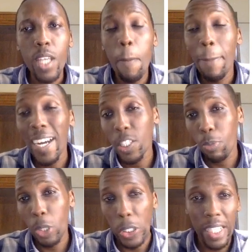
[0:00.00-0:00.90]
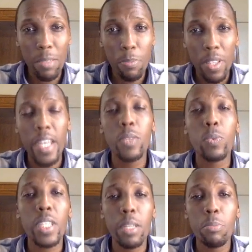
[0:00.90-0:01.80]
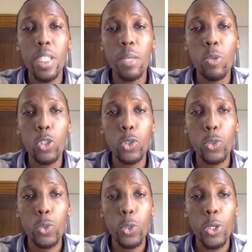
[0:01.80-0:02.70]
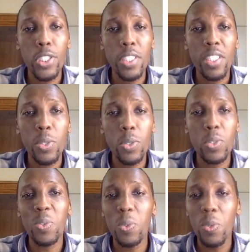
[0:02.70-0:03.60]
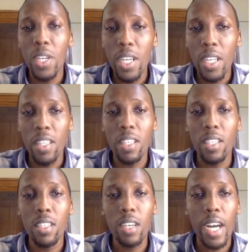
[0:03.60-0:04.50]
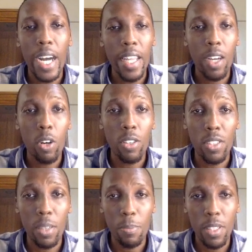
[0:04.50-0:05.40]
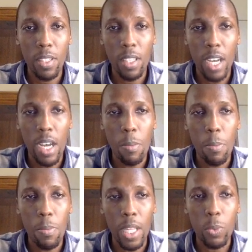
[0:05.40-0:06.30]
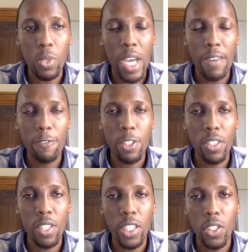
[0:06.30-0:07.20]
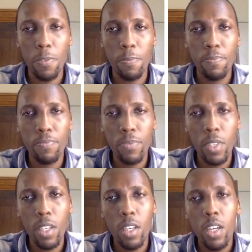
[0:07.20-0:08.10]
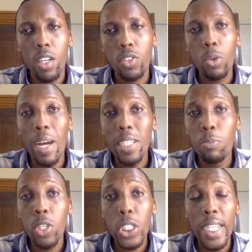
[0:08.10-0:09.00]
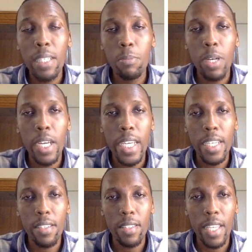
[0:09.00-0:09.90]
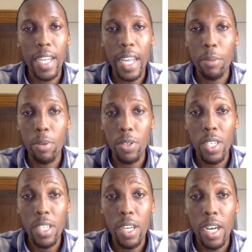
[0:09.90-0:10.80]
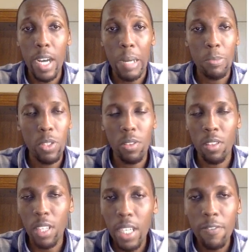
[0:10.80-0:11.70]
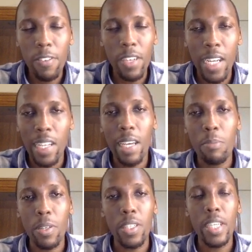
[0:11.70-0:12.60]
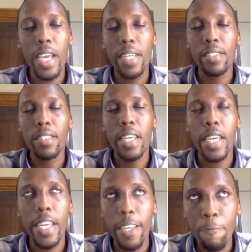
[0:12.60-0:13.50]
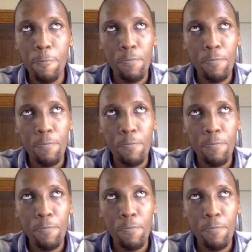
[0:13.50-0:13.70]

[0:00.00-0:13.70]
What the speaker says: Matplotlib, then we can be able to continue to the other concepts that we have for this session. So Matplotlib is a library. You could think of a library as a